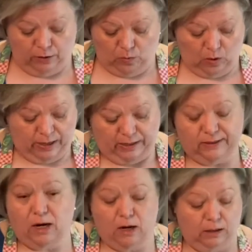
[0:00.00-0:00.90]
one has
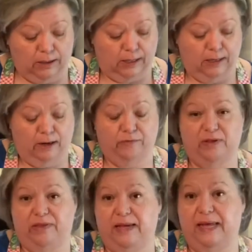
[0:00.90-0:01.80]
garlic and
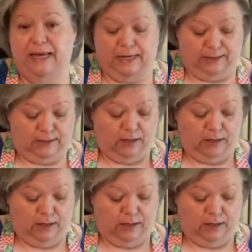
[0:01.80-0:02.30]
everything in it,